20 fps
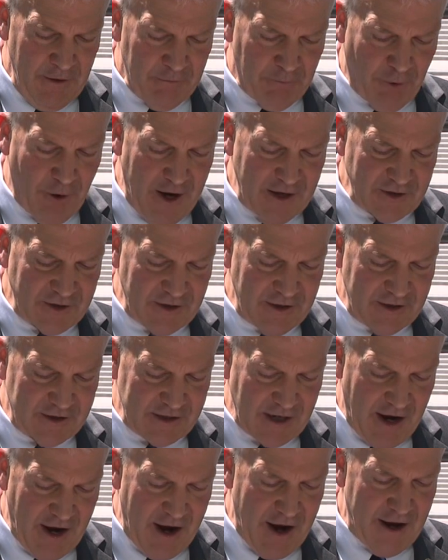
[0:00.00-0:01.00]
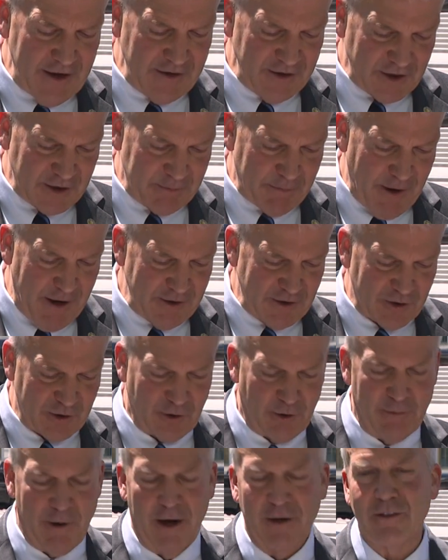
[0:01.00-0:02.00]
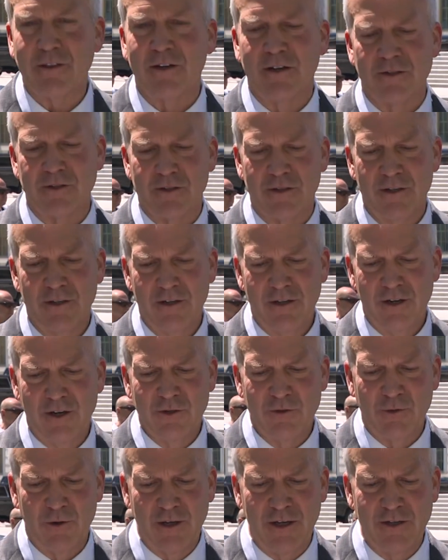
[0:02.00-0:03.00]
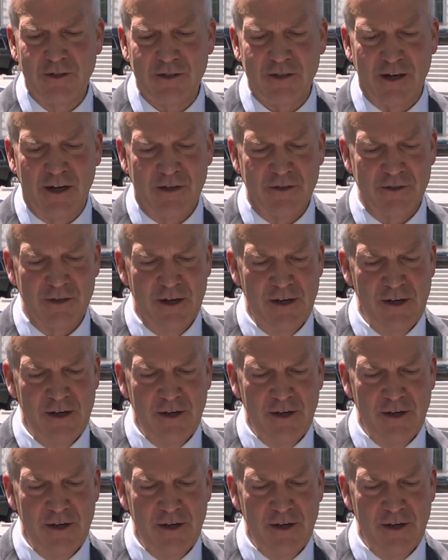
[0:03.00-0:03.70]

President Todd Spencer about this. Here's what he says.